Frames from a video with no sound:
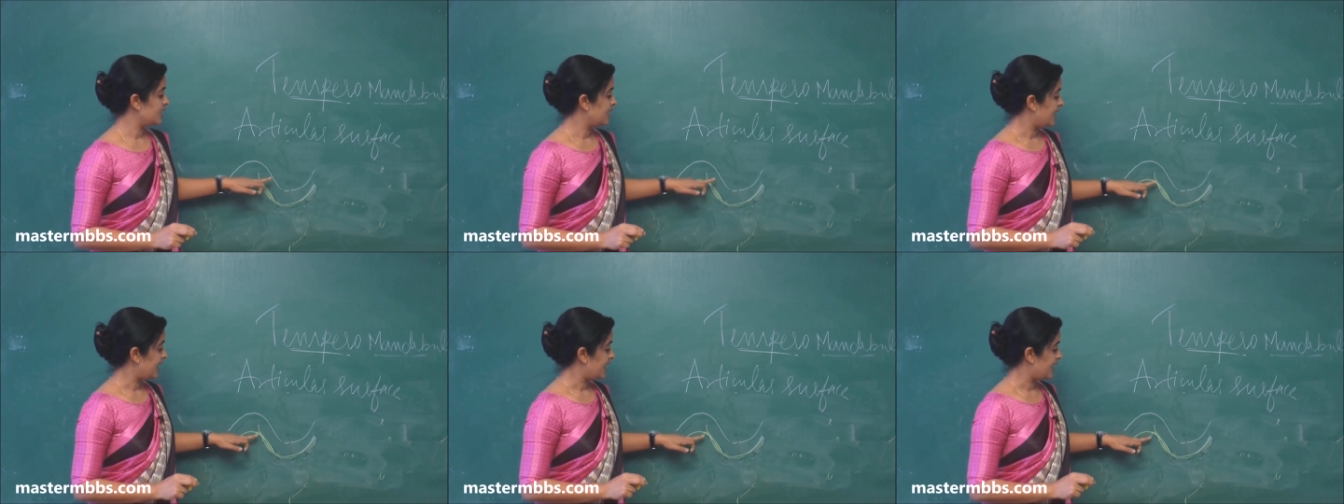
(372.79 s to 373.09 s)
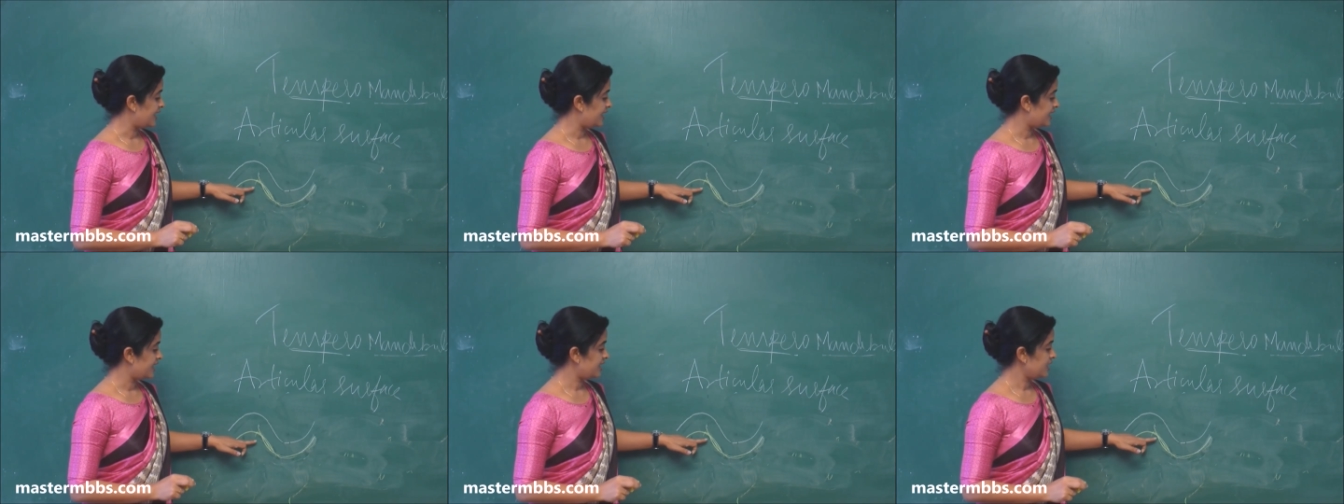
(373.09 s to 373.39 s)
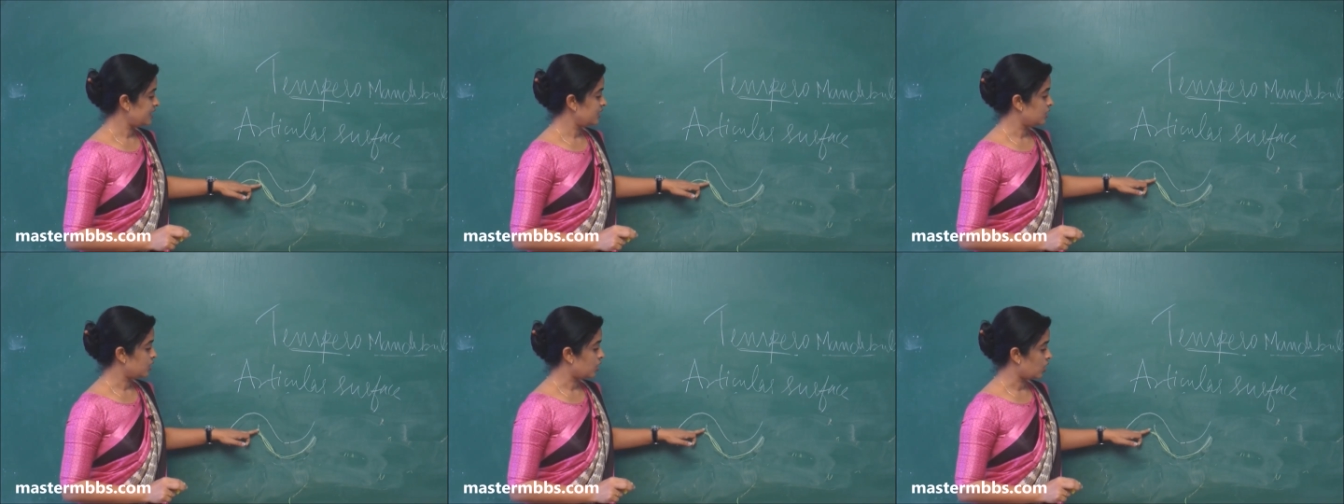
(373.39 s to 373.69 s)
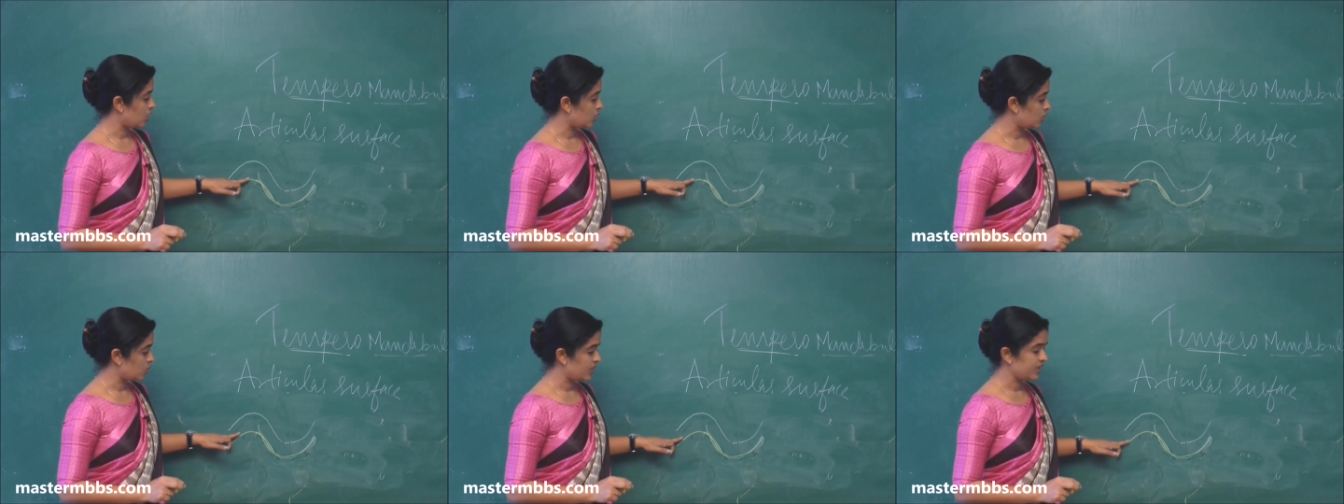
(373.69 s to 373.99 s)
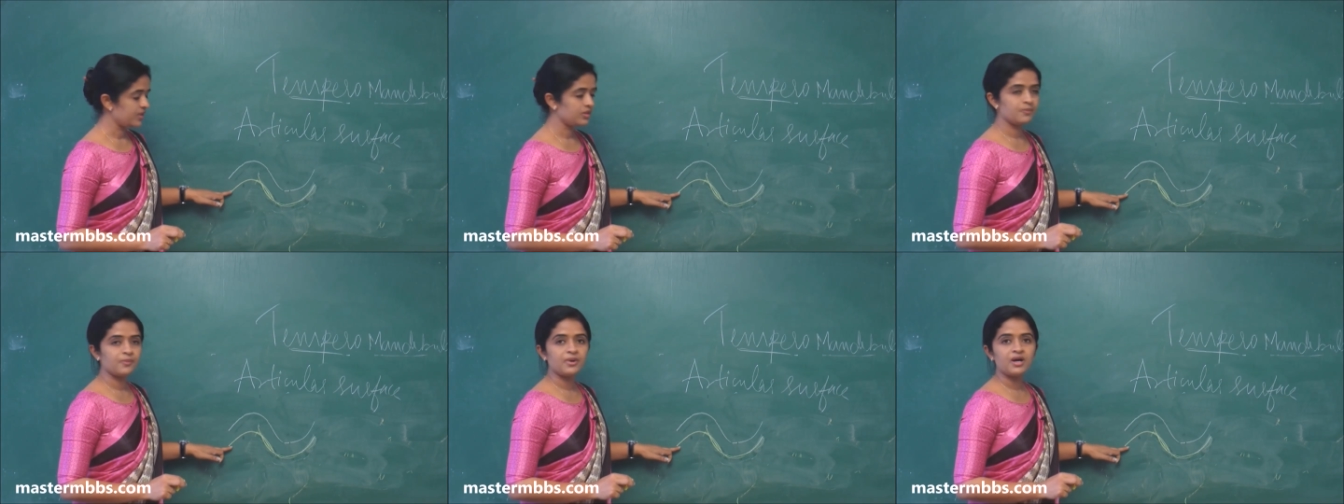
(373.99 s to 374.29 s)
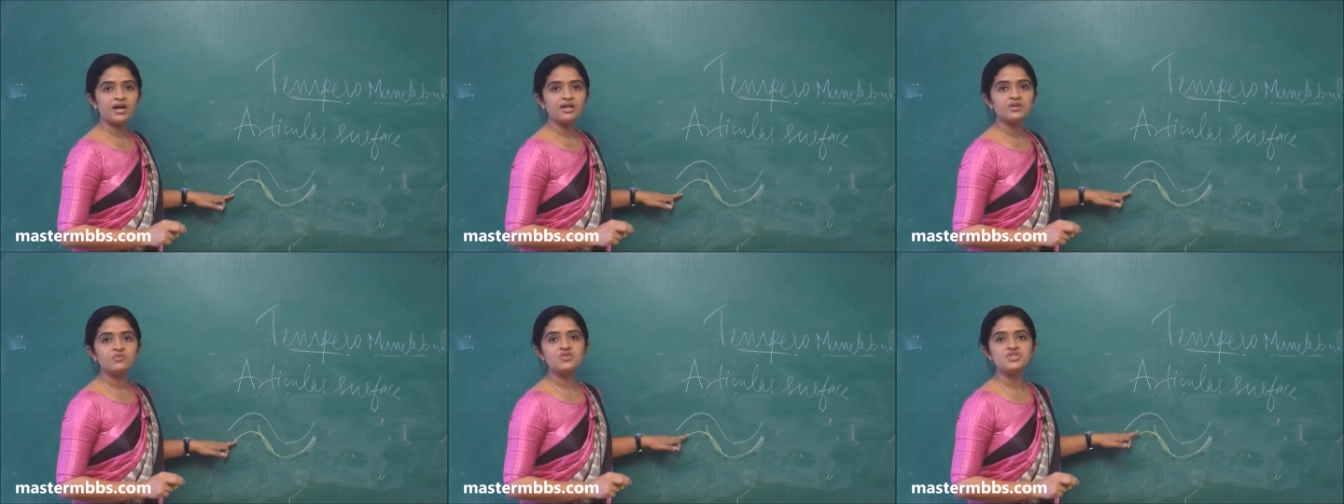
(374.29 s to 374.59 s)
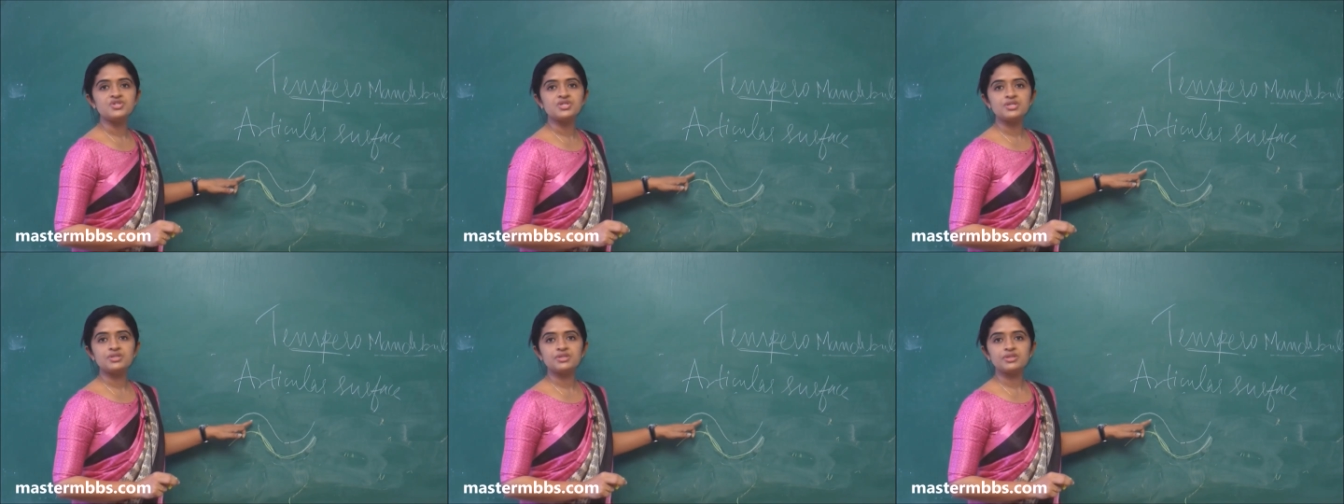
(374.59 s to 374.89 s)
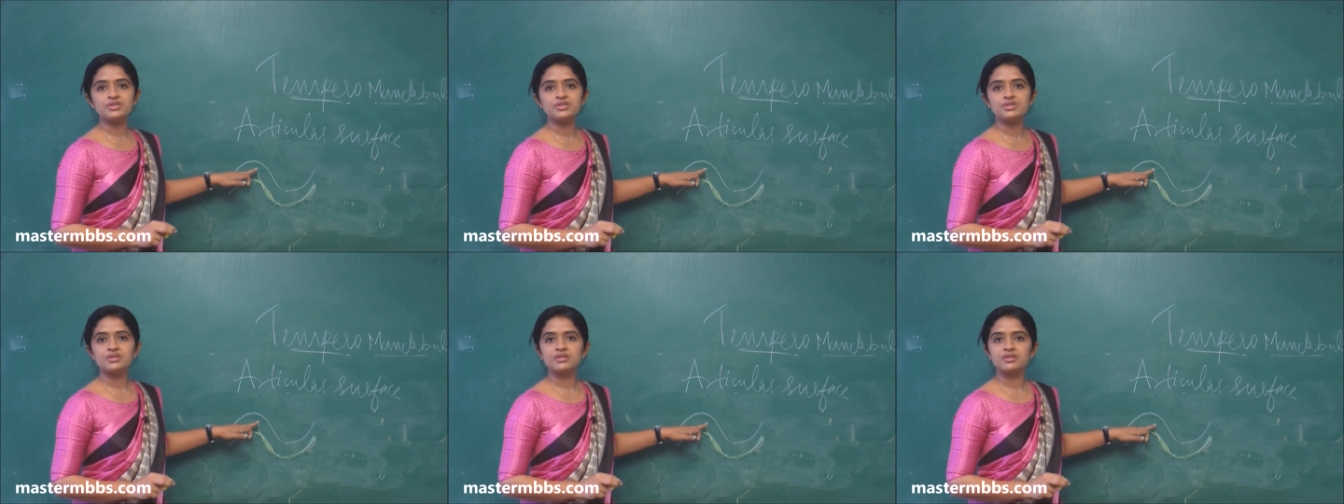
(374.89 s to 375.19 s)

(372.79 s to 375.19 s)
and a convex part which is